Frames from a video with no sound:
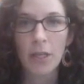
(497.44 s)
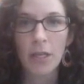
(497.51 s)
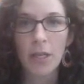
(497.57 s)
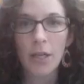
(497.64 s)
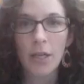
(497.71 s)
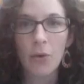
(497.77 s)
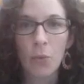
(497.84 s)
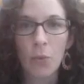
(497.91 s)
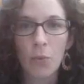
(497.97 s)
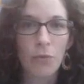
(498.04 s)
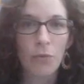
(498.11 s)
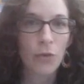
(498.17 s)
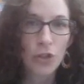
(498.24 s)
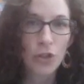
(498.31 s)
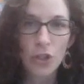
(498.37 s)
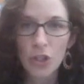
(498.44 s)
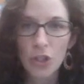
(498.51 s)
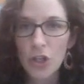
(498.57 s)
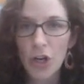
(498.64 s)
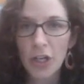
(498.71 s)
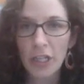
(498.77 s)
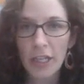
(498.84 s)
If you're just
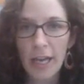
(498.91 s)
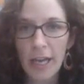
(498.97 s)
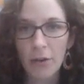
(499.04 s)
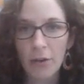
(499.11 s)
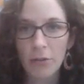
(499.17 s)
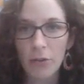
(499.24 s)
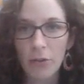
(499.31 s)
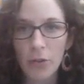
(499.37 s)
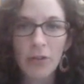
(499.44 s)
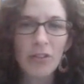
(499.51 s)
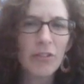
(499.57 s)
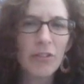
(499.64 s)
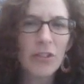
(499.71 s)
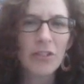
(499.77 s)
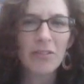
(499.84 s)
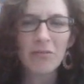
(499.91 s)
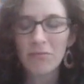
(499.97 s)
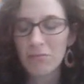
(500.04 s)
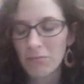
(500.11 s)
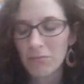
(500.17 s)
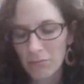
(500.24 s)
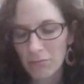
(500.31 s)
starting now, or even if you
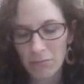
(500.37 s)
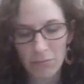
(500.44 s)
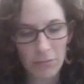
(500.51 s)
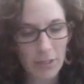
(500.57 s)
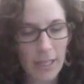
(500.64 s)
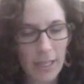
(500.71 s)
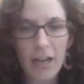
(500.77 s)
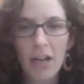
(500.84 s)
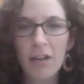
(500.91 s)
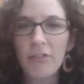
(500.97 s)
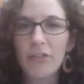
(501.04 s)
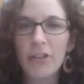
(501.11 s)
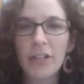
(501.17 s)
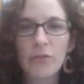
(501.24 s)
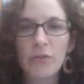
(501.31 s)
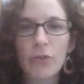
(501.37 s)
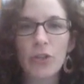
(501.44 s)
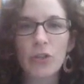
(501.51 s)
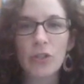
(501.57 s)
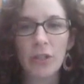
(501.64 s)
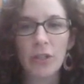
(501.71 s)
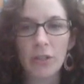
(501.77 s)
slack off for the next few
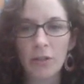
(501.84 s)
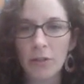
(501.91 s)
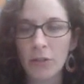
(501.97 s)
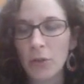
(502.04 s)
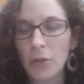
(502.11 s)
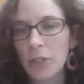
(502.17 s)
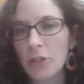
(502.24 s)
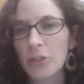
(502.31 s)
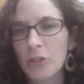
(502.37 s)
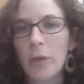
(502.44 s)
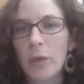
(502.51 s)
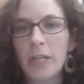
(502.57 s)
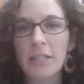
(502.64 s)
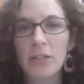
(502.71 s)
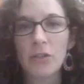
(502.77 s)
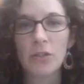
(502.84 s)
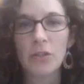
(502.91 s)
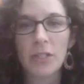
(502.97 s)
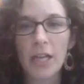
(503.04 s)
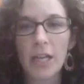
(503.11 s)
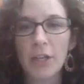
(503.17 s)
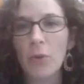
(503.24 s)
years and you hit your 20s and you
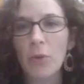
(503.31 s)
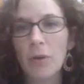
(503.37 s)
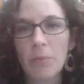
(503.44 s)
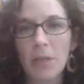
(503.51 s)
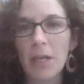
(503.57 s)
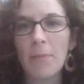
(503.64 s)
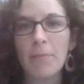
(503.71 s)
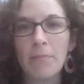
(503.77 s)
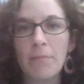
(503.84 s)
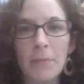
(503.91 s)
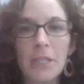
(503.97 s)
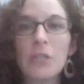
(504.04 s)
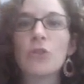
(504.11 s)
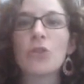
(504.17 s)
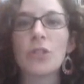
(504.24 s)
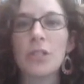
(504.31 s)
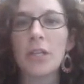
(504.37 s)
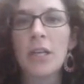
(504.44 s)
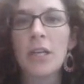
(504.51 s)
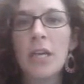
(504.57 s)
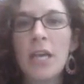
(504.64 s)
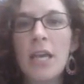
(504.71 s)
decide you want to become interested,
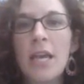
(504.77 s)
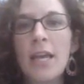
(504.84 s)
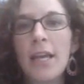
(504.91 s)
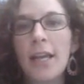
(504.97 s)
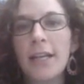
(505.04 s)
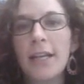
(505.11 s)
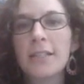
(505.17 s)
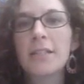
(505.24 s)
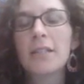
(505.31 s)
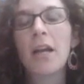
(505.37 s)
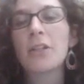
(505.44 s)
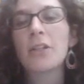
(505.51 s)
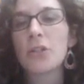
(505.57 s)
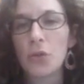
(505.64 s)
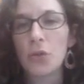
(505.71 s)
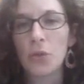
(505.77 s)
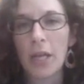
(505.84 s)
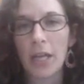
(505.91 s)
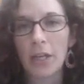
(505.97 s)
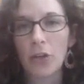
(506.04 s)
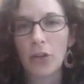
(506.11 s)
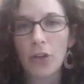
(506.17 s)
it's not too
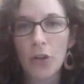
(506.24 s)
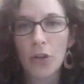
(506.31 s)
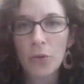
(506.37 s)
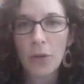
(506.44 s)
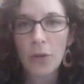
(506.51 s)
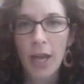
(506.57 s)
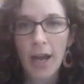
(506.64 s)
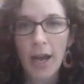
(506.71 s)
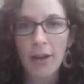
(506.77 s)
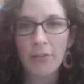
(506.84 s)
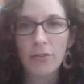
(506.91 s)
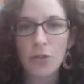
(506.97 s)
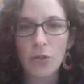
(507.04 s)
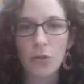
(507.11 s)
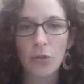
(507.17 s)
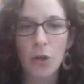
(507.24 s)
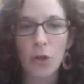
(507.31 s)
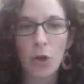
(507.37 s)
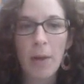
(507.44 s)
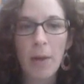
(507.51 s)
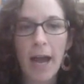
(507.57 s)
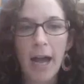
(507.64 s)
late. You don't have to go
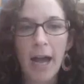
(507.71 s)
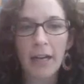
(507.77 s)
back